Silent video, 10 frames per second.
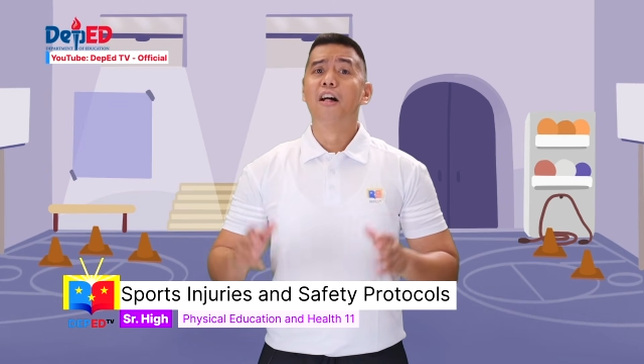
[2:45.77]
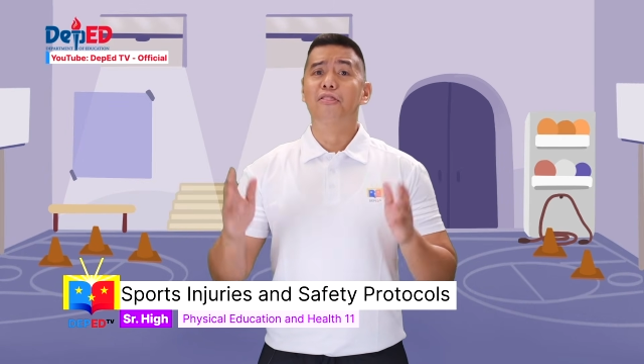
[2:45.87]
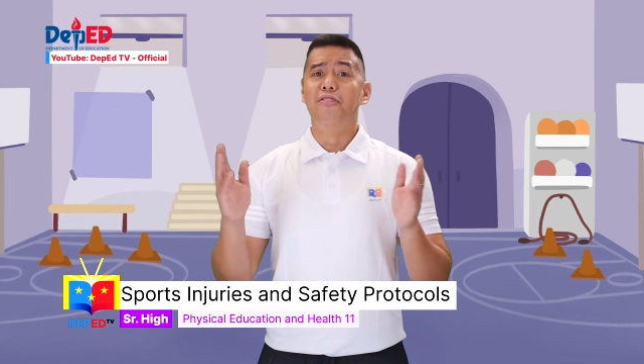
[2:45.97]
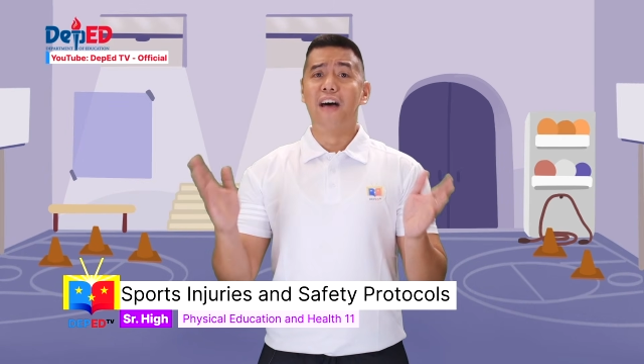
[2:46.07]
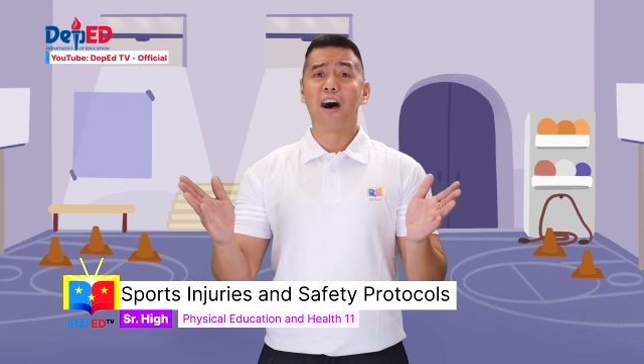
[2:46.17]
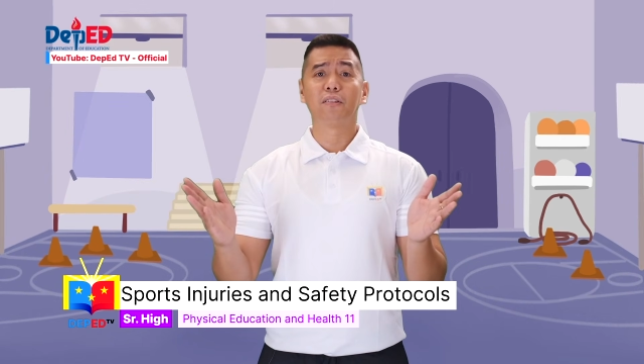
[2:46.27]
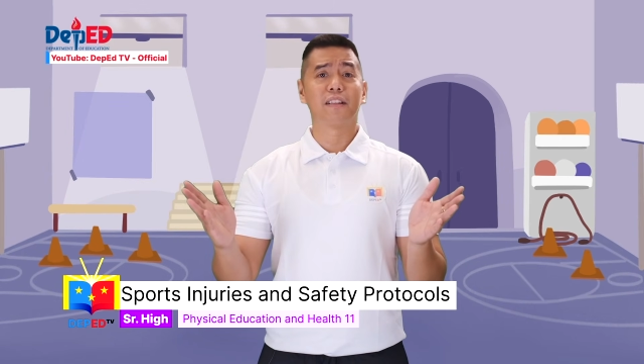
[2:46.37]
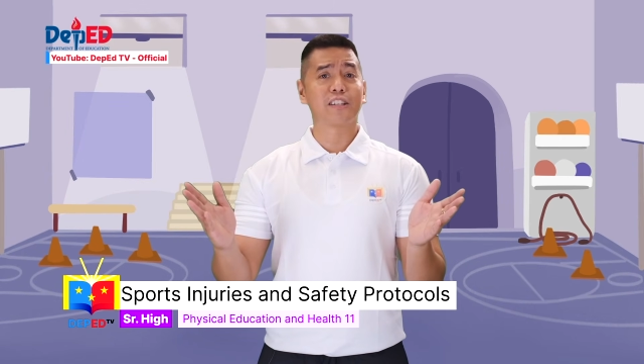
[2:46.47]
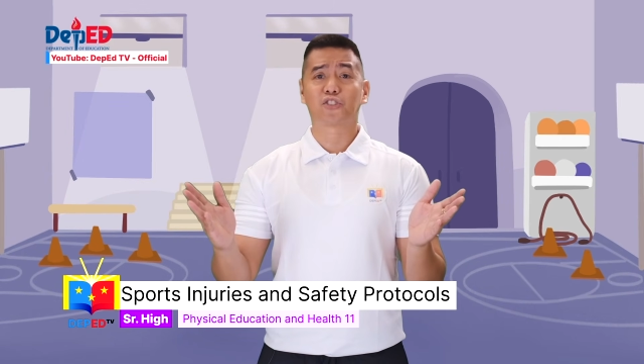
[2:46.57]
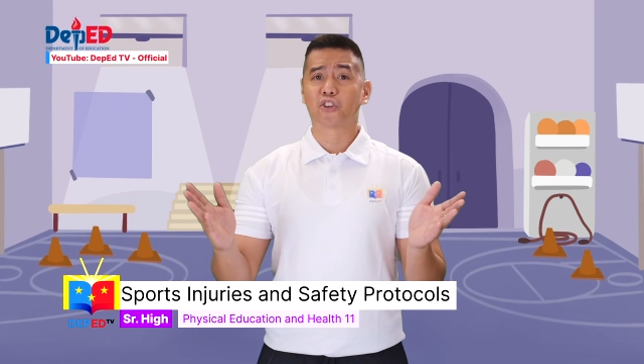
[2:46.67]
Now
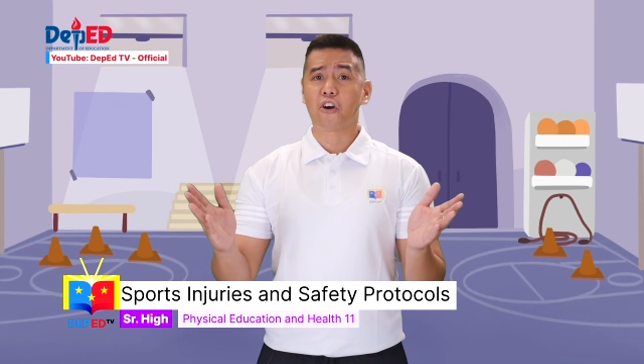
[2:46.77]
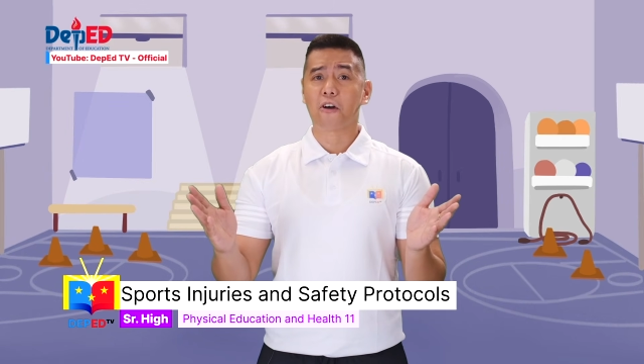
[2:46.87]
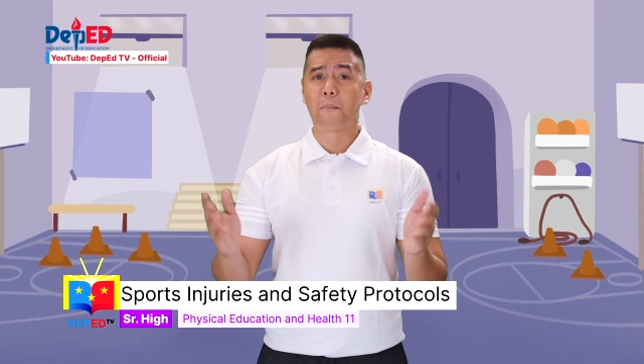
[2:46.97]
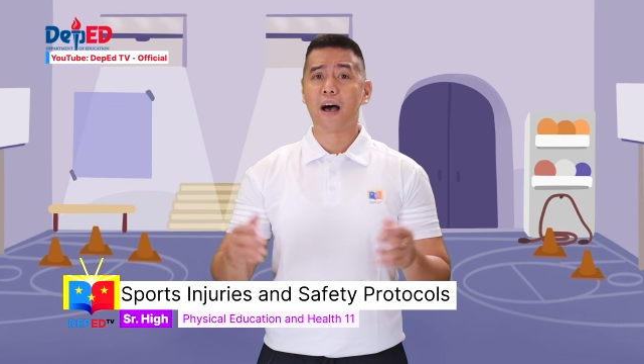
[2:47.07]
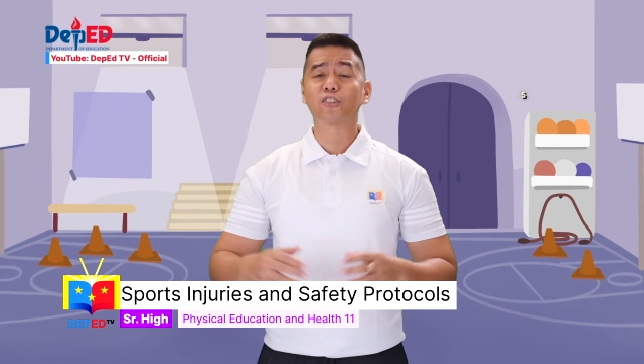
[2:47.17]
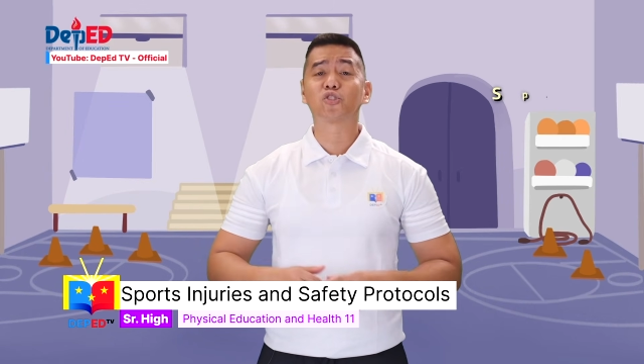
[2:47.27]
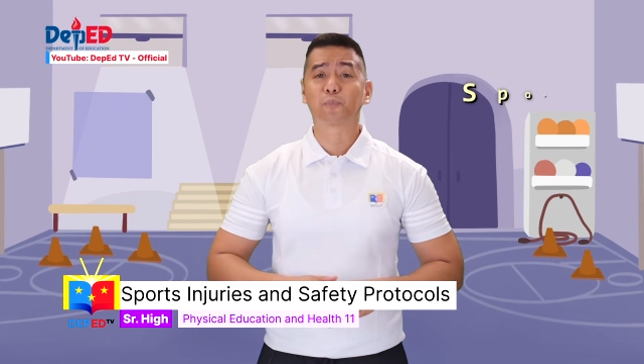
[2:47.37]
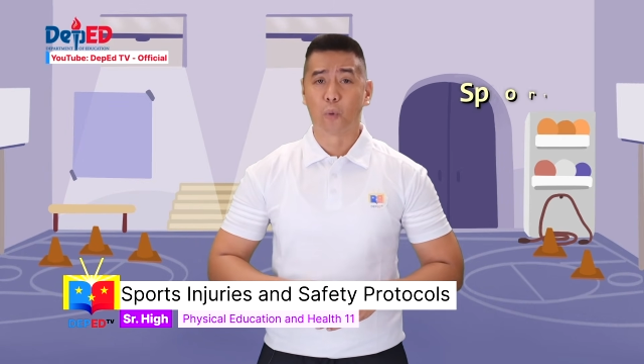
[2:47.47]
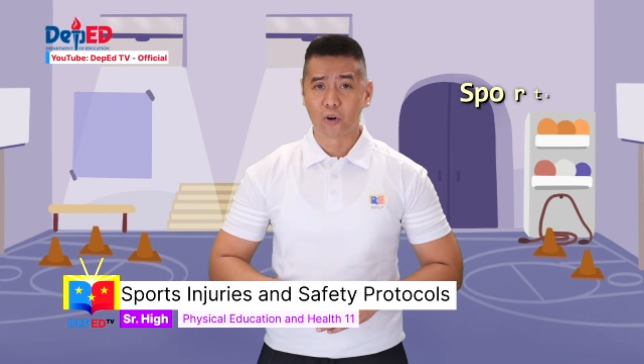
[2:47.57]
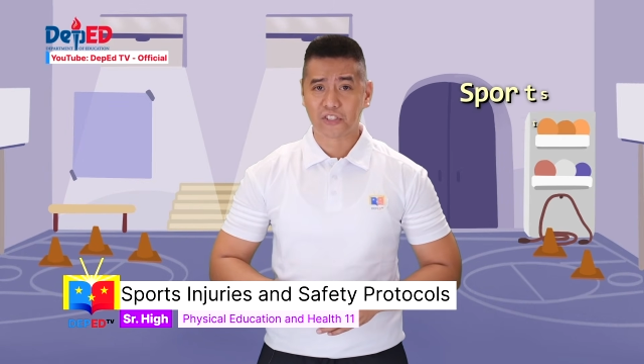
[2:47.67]
let's talk about
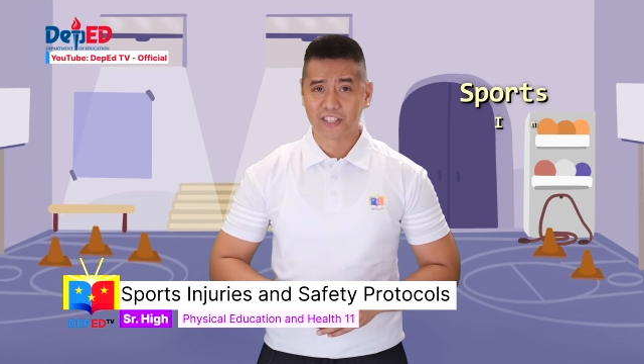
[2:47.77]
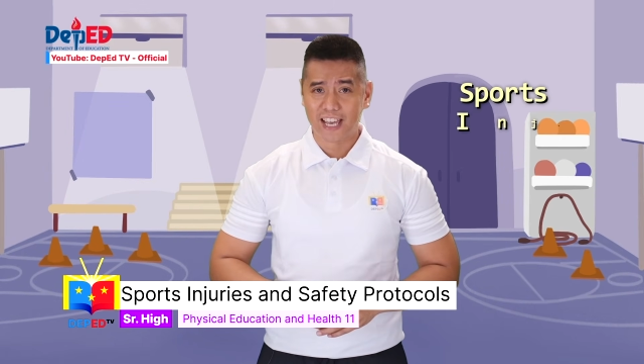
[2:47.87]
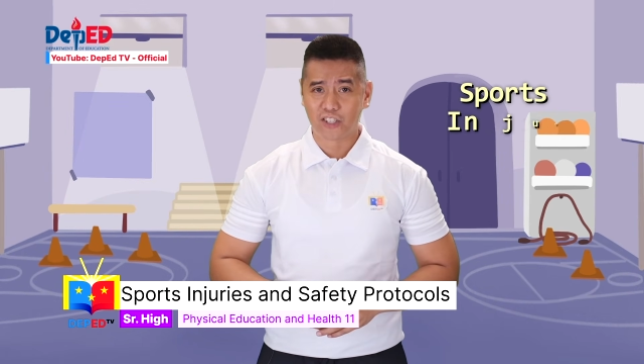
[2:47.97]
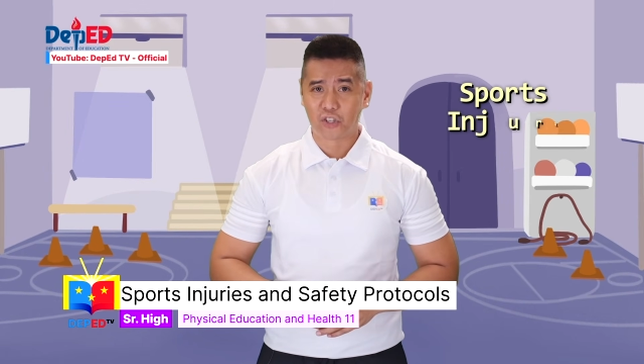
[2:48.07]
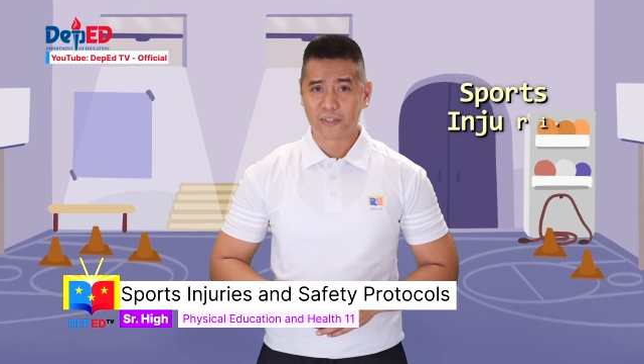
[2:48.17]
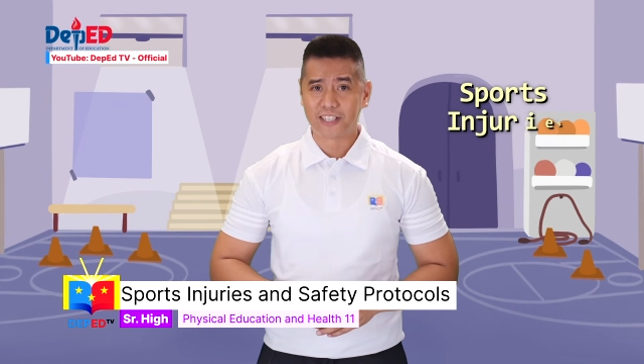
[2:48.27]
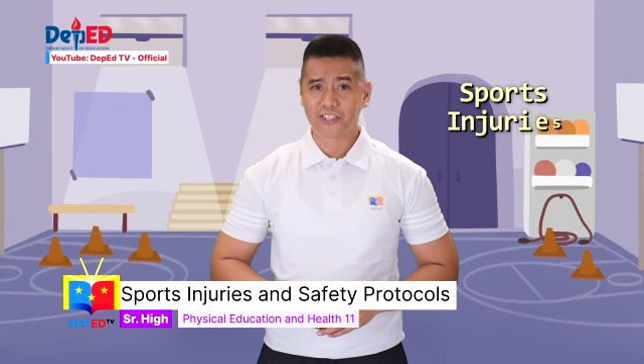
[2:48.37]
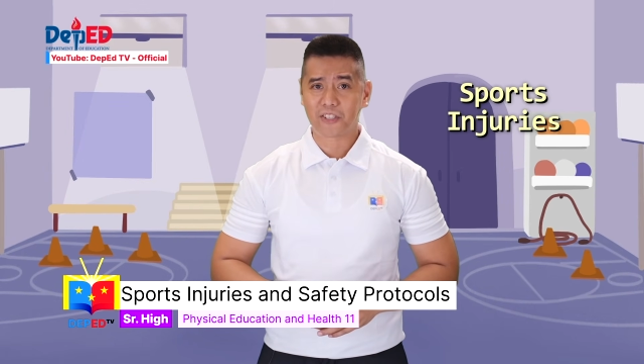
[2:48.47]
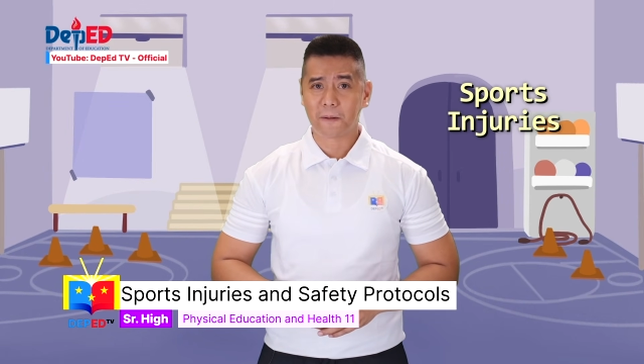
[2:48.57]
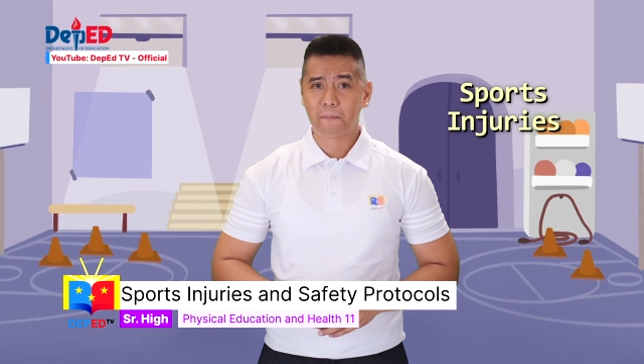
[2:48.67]
sports
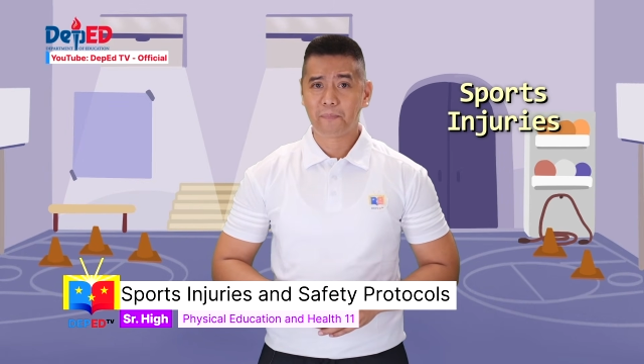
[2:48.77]
injuries.